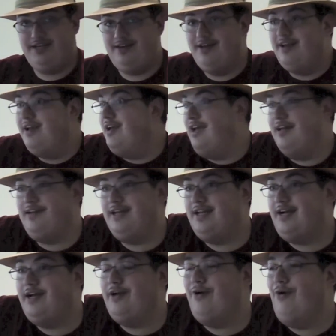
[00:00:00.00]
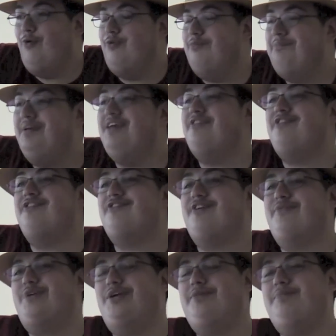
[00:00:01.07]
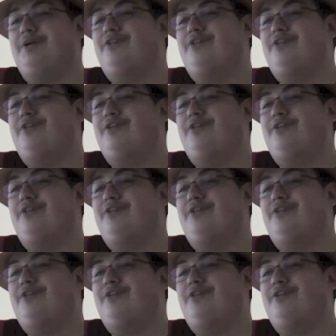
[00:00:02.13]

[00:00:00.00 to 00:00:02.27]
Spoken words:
it, and yet I own pieces of it